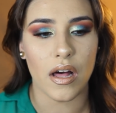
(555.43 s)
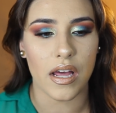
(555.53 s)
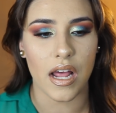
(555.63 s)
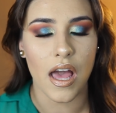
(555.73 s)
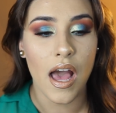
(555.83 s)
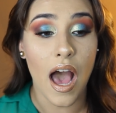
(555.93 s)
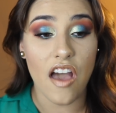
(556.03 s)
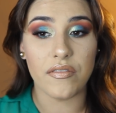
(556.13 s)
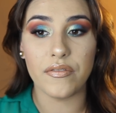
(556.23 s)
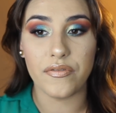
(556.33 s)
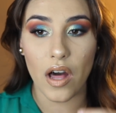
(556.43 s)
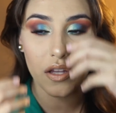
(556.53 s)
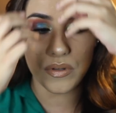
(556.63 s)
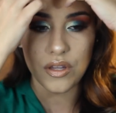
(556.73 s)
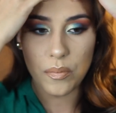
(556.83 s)
And I've been
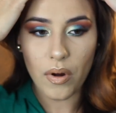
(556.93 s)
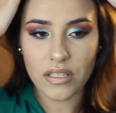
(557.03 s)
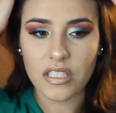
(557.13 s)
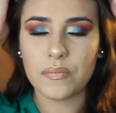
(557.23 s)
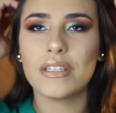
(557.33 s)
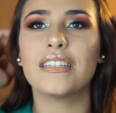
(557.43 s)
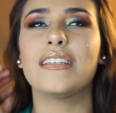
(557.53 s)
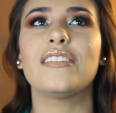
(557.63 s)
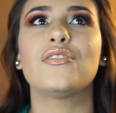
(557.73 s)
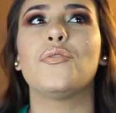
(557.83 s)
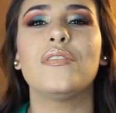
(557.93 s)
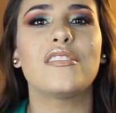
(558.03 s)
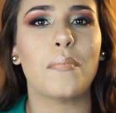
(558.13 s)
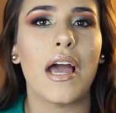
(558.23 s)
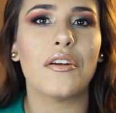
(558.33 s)
following their process because that's so
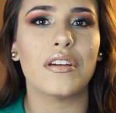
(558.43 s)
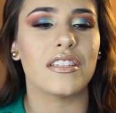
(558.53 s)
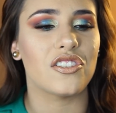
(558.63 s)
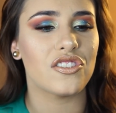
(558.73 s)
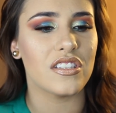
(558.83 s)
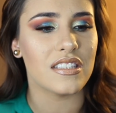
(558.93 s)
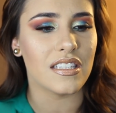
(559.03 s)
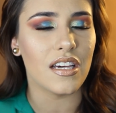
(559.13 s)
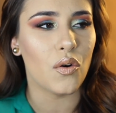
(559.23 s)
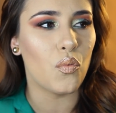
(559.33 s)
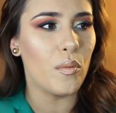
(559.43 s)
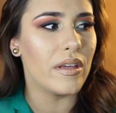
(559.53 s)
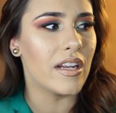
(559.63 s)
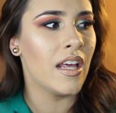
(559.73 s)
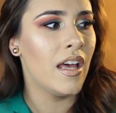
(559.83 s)
inspiring just to see a woman,